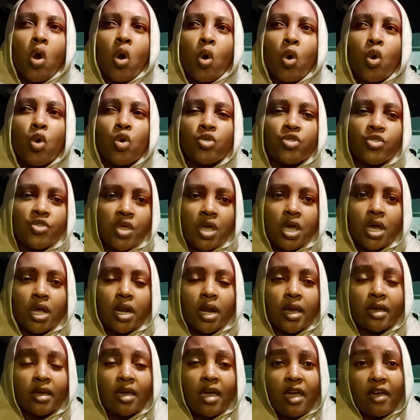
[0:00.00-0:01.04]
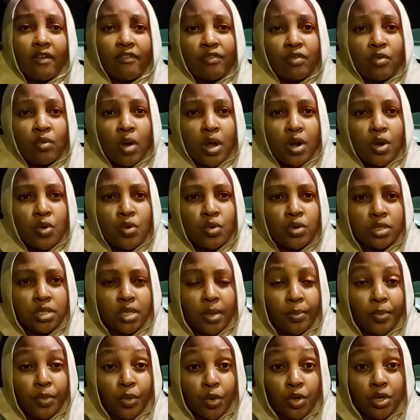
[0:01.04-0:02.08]
who think like everyone who is
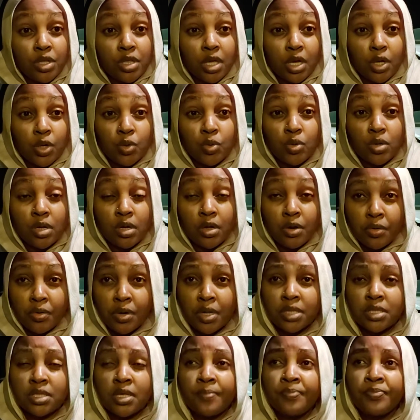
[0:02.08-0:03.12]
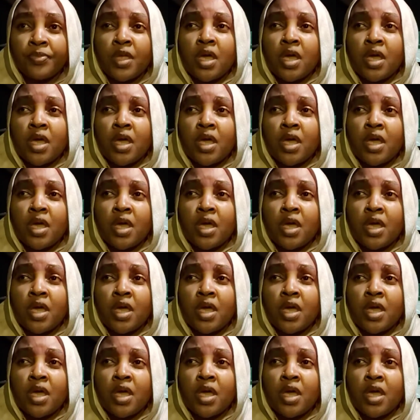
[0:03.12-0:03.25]
abroad, they are doing great.